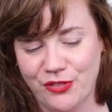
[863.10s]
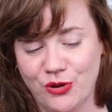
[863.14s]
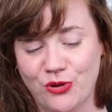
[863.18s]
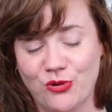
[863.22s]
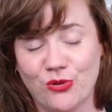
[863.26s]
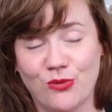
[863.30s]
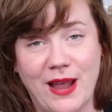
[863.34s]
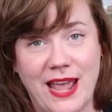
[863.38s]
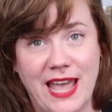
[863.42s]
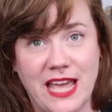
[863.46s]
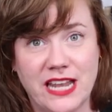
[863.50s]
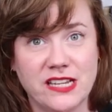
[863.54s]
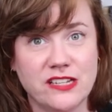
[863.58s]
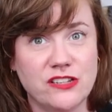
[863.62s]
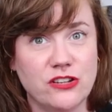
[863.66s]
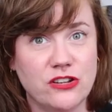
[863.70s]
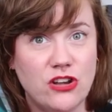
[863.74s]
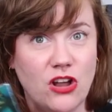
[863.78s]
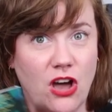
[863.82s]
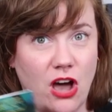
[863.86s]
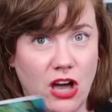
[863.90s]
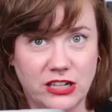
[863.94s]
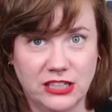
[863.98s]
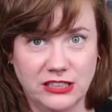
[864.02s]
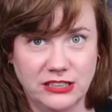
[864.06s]
Grand
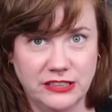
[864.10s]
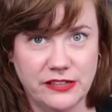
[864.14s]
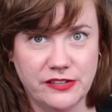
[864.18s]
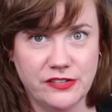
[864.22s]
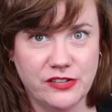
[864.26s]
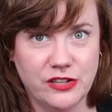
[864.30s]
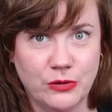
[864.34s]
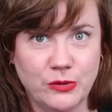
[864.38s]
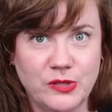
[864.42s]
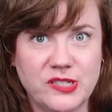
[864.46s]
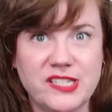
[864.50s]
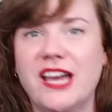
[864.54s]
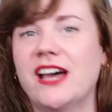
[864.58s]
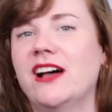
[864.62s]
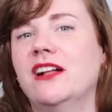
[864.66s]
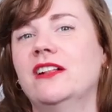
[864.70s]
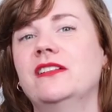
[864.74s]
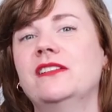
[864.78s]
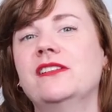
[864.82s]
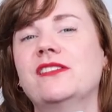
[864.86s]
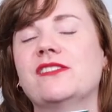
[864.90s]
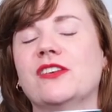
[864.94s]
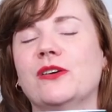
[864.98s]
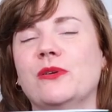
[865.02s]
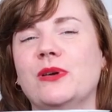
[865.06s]
Nautilus
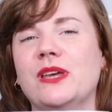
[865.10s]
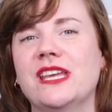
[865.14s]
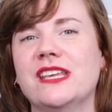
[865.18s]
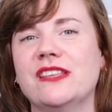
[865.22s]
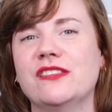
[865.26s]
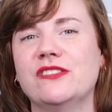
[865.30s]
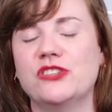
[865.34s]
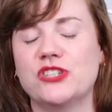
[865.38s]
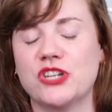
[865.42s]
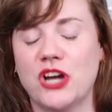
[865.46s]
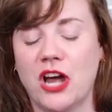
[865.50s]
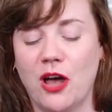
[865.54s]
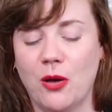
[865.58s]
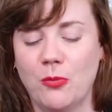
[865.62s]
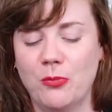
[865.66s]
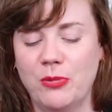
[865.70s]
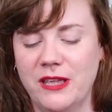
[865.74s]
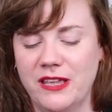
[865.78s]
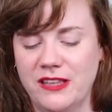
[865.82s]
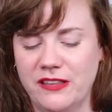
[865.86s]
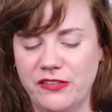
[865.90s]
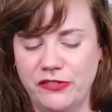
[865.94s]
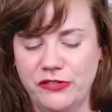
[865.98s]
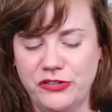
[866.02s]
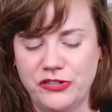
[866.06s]
Hotel. So his job
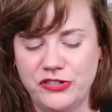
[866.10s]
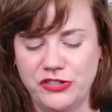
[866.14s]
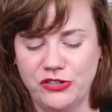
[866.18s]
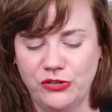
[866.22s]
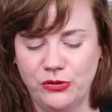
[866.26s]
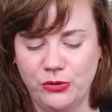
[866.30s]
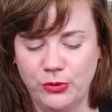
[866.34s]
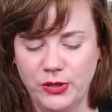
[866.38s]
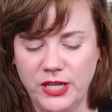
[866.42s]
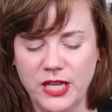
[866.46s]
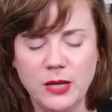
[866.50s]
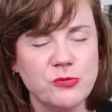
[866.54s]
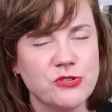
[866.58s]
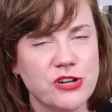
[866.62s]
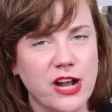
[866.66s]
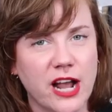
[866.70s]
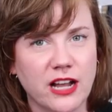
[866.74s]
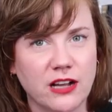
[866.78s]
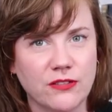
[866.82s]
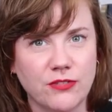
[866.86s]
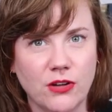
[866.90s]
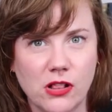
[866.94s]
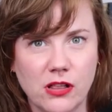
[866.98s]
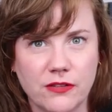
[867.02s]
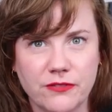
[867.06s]
is to keep
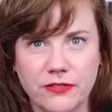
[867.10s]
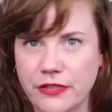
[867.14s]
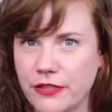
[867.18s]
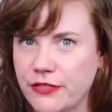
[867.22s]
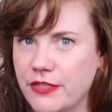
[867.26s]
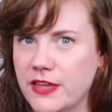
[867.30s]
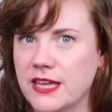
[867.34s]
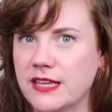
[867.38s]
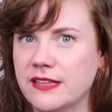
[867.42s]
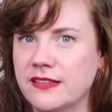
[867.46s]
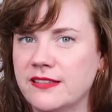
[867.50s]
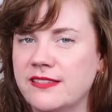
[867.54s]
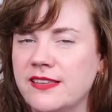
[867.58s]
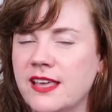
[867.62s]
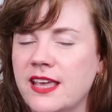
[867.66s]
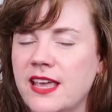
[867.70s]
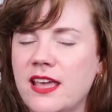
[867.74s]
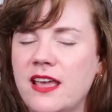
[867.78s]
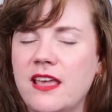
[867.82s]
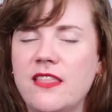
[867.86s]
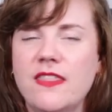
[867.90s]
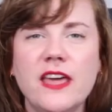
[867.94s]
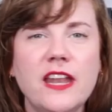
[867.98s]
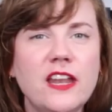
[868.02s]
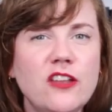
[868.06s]
track of all of the things
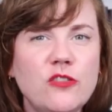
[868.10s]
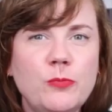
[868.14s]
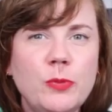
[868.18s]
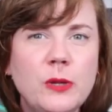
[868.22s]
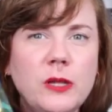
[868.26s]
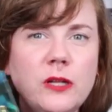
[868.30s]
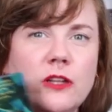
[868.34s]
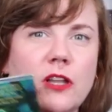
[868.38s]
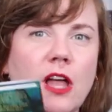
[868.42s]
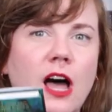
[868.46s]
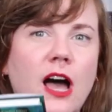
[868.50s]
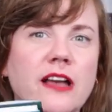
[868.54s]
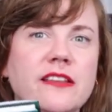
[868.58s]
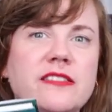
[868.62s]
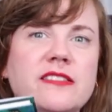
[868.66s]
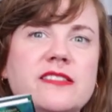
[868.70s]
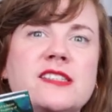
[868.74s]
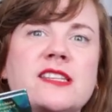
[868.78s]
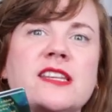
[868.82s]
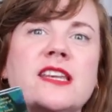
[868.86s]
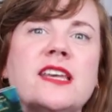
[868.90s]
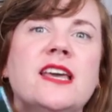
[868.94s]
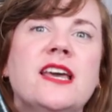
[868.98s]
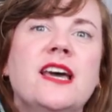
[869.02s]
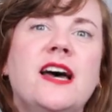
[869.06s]
that have been
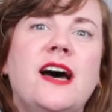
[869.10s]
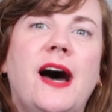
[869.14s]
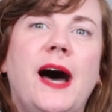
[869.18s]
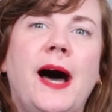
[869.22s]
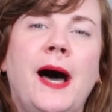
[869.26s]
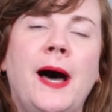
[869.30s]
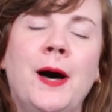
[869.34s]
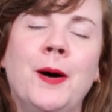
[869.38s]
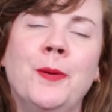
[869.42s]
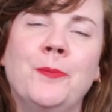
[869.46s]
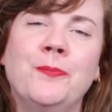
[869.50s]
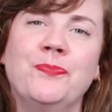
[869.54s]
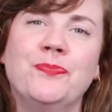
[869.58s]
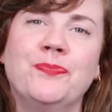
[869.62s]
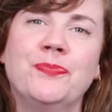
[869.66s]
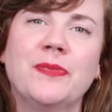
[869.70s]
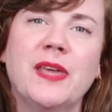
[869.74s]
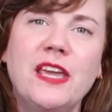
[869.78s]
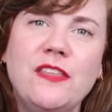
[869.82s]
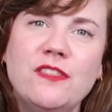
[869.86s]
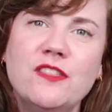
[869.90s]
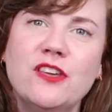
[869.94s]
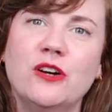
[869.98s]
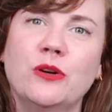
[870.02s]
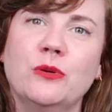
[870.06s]
lost
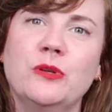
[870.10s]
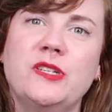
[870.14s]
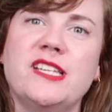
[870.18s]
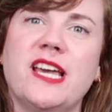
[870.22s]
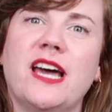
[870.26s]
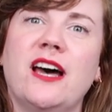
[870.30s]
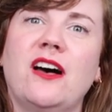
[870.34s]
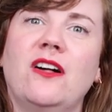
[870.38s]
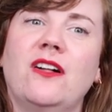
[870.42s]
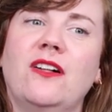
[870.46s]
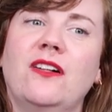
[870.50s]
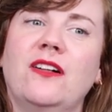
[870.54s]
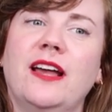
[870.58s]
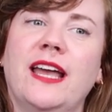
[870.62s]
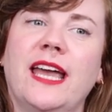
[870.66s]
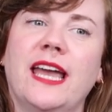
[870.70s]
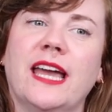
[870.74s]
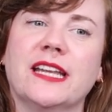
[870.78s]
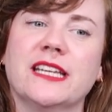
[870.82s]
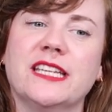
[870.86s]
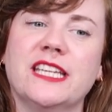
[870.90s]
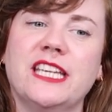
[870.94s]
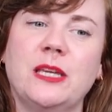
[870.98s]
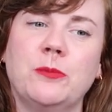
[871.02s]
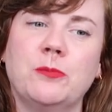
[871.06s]
in the hotel
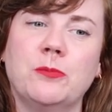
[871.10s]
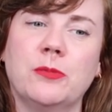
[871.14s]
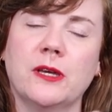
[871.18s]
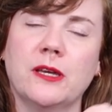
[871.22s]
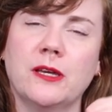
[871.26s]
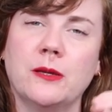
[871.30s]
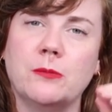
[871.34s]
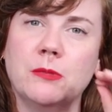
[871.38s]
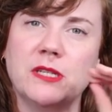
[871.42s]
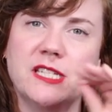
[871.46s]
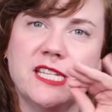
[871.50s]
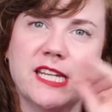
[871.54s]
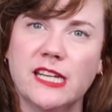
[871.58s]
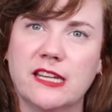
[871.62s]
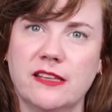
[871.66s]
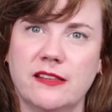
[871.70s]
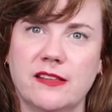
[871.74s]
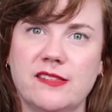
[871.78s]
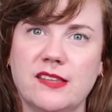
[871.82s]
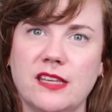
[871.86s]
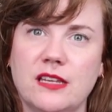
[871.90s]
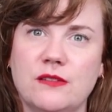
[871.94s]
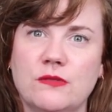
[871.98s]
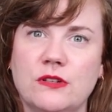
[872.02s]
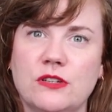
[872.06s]
and keep a
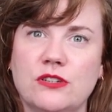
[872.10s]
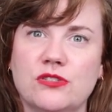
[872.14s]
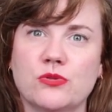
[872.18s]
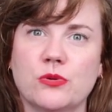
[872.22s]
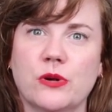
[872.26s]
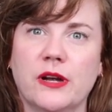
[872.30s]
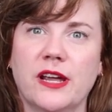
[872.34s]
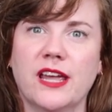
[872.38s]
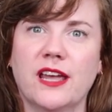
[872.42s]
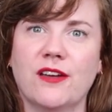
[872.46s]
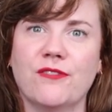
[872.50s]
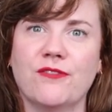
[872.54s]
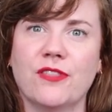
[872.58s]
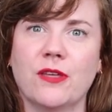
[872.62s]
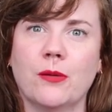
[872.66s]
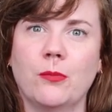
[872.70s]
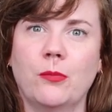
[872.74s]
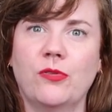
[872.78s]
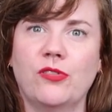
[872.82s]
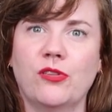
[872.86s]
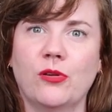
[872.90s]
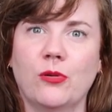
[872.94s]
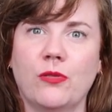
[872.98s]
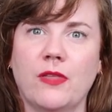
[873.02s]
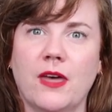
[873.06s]
meticulous inventory of
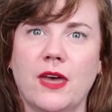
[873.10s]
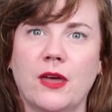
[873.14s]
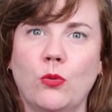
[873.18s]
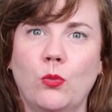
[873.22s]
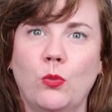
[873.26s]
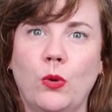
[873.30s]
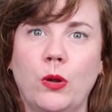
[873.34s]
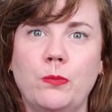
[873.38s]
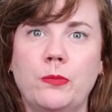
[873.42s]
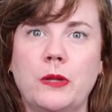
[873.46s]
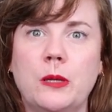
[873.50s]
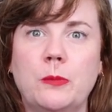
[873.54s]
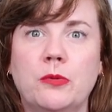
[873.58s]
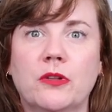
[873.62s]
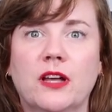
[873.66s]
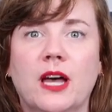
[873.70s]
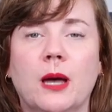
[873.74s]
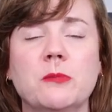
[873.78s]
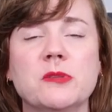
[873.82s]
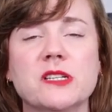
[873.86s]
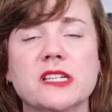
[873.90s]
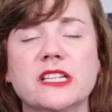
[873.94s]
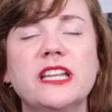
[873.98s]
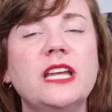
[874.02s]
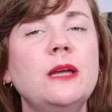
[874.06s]
them so that when people
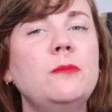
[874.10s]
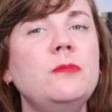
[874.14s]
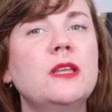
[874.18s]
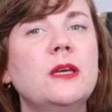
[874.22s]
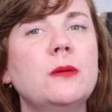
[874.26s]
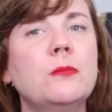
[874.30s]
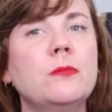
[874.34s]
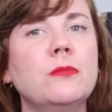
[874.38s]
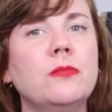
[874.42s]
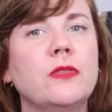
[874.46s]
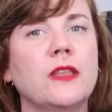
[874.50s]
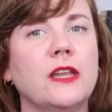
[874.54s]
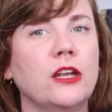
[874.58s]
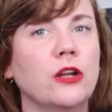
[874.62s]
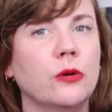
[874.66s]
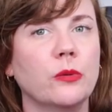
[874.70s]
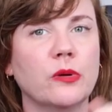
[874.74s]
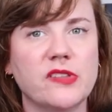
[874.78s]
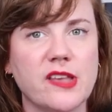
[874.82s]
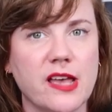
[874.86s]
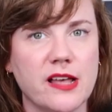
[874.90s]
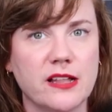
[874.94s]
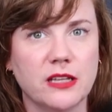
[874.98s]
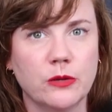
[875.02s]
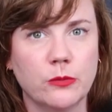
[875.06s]
come to claim them, they know
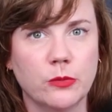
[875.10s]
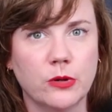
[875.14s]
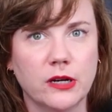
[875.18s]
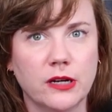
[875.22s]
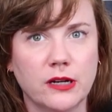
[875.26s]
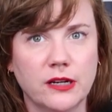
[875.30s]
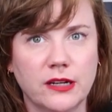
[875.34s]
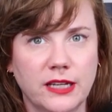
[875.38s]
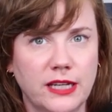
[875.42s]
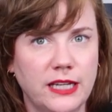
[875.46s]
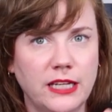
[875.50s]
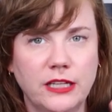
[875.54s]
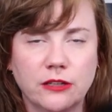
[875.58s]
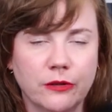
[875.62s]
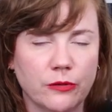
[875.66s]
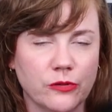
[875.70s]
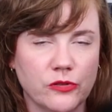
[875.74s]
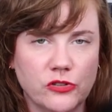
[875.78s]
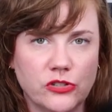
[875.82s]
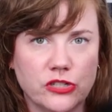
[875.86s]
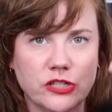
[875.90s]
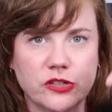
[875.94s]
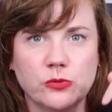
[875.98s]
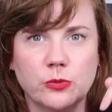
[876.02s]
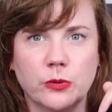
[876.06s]
exactly where, he
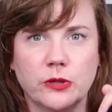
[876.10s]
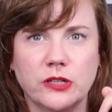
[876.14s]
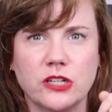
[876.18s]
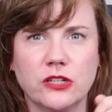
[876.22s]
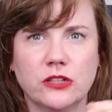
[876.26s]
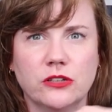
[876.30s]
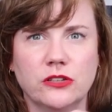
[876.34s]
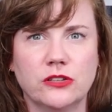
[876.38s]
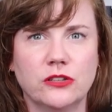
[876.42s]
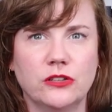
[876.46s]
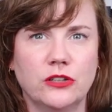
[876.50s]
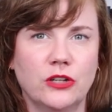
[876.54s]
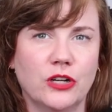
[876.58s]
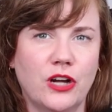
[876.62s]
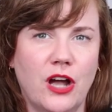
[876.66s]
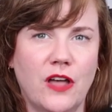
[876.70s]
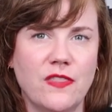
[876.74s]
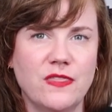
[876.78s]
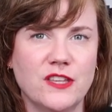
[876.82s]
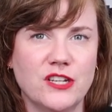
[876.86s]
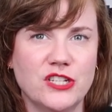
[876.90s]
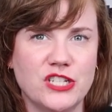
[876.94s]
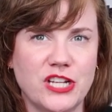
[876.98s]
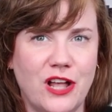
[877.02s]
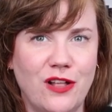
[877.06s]
knows just where to look
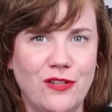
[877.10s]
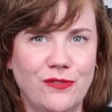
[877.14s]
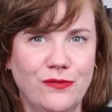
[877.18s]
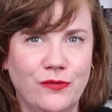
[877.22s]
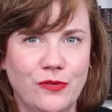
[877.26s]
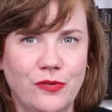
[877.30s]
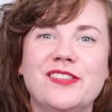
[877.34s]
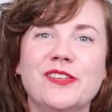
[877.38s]
on the shelf.